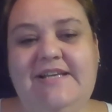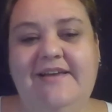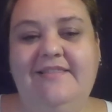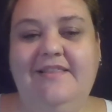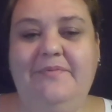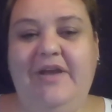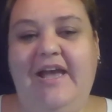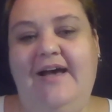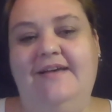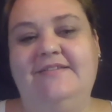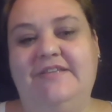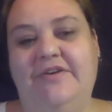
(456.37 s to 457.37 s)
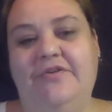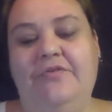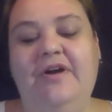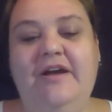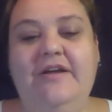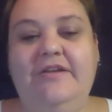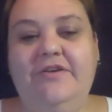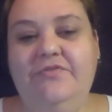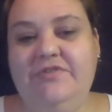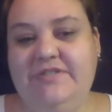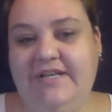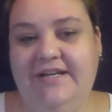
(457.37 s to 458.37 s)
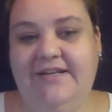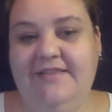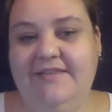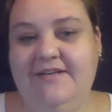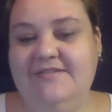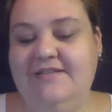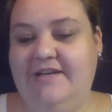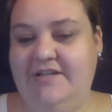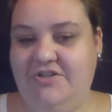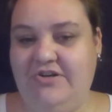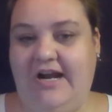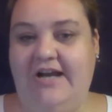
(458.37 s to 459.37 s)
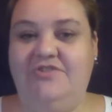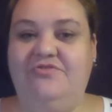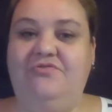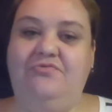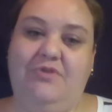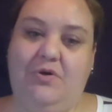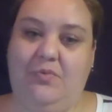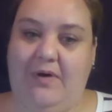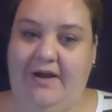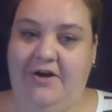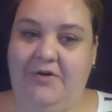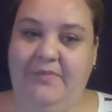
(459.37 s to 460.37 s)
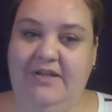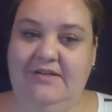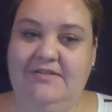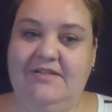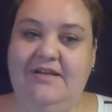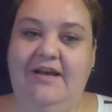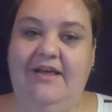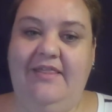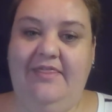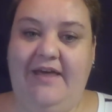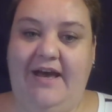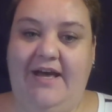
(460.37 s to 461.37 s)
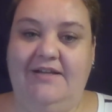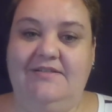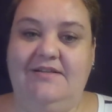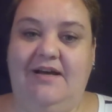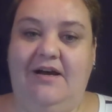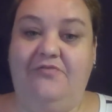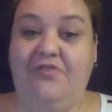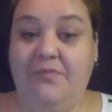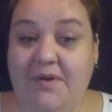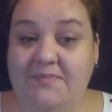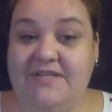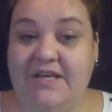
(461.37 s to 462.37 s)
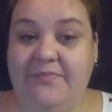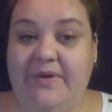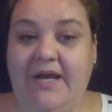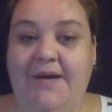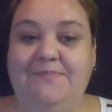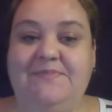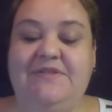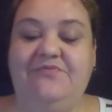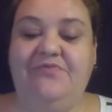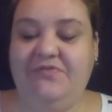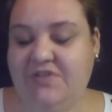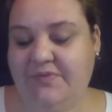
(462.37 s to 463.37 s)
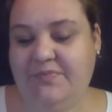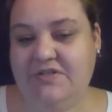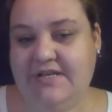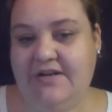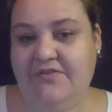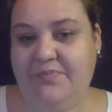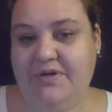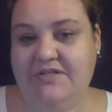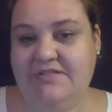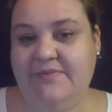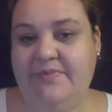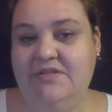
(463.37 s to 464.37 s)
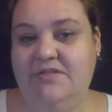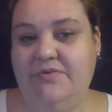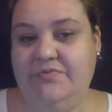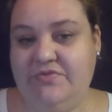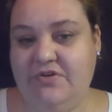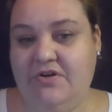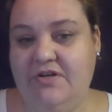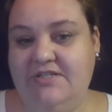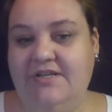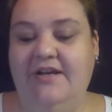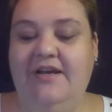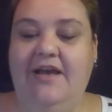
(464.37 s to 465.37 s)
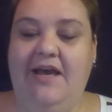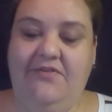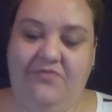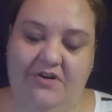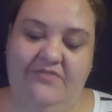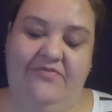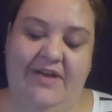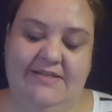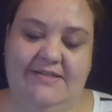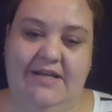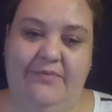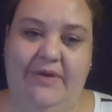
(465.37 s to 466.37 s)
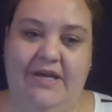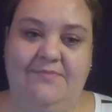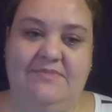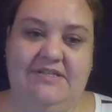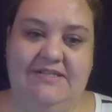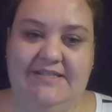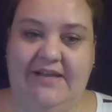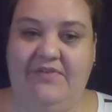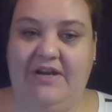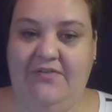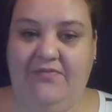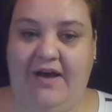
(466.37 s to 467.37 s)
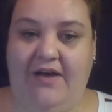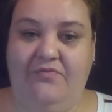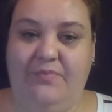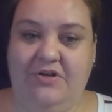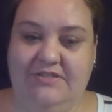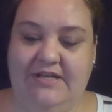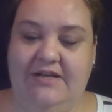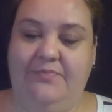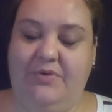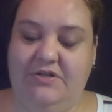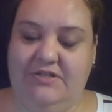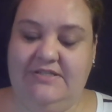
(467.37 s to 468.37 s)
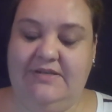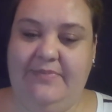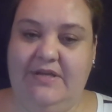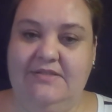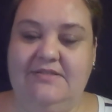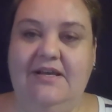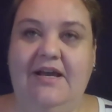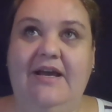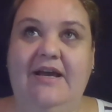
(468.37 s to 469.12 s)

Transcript: Dan, let me ask you. You stated there's a contractual requirement that for MIPS APMs, 50% of participants use CERT, and for advanced APMs, it's 75% of participants.